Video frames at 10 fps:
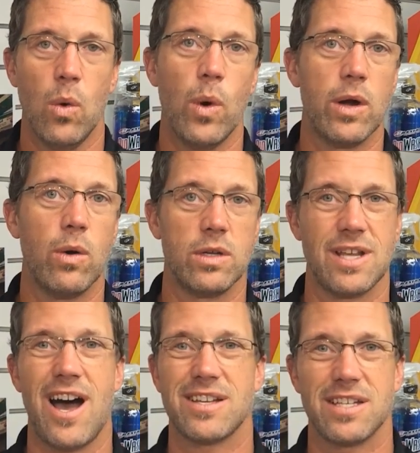when
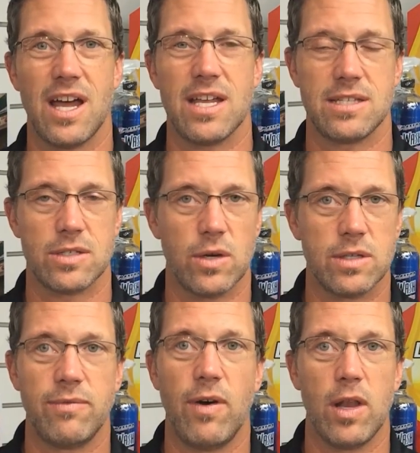oils oxidize and
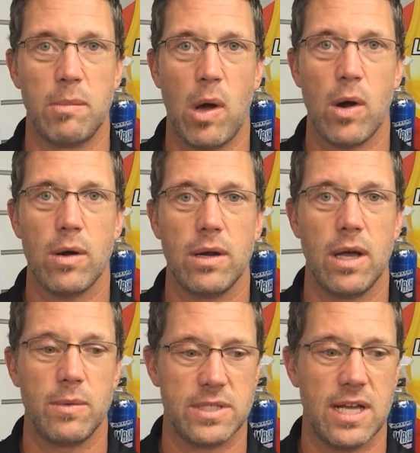start to fall
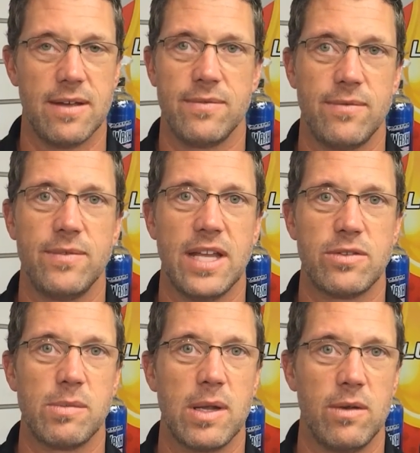apart, which have
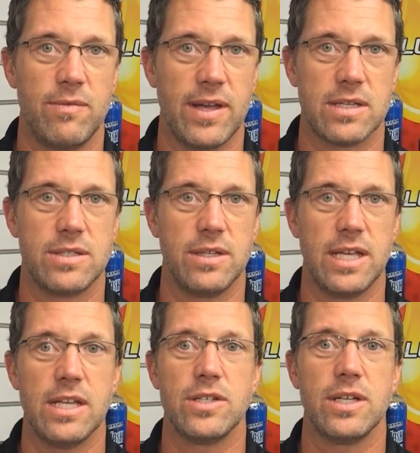detrimental effects to the
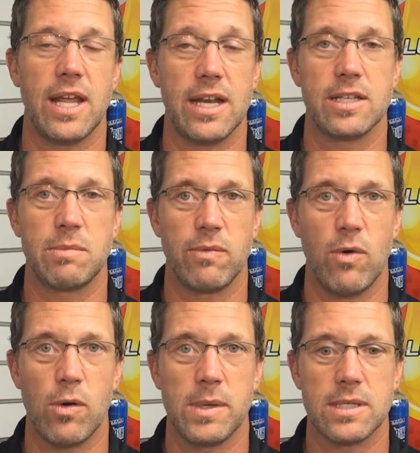engine and its
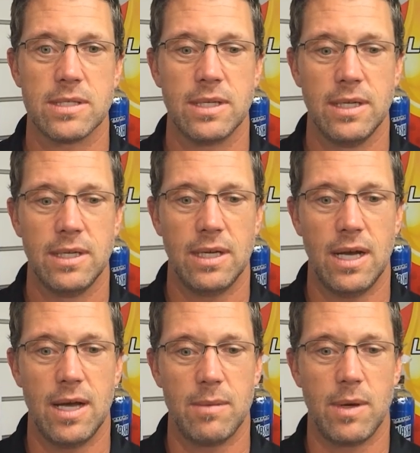performance.
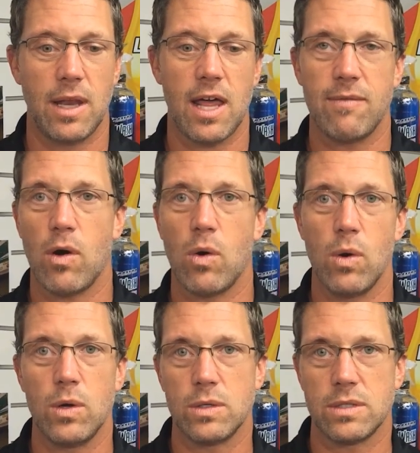A lot of our
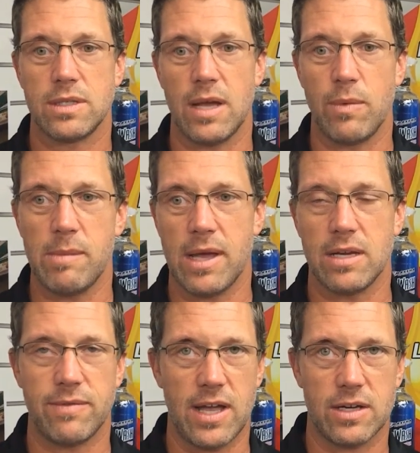oils that we
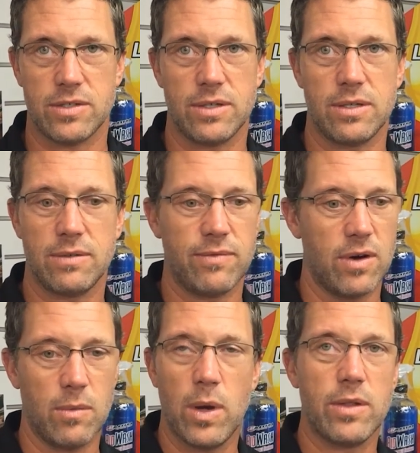manufacture,
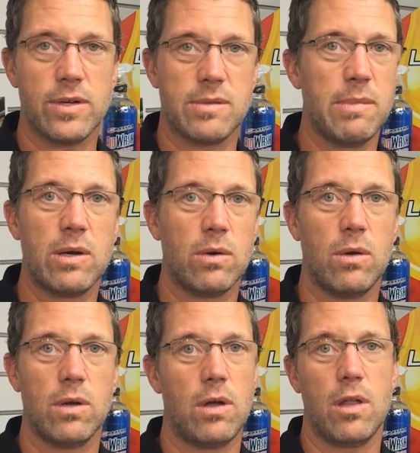from whether it's mineral
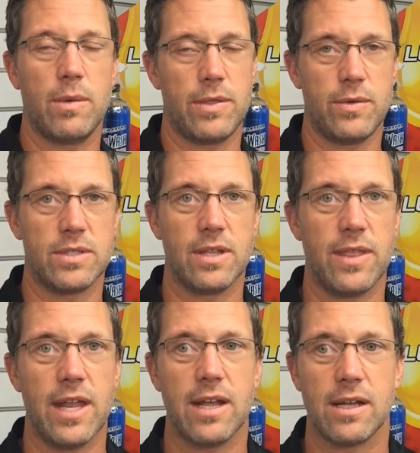oil all the way through
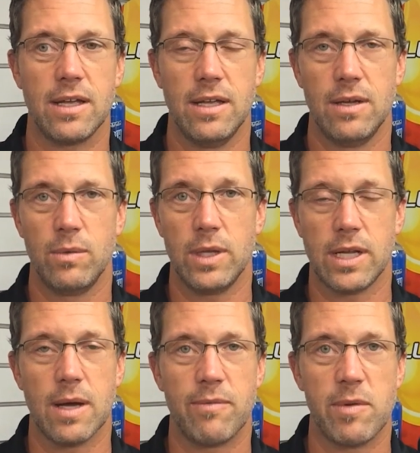synthetic, really
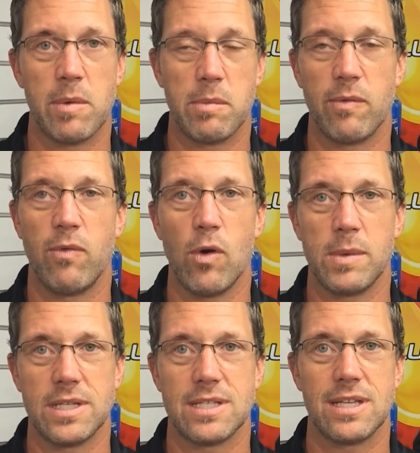come from a
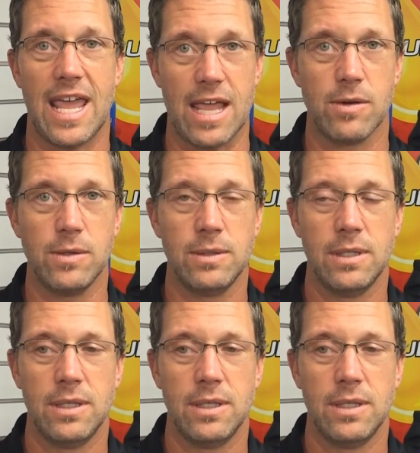performance angle.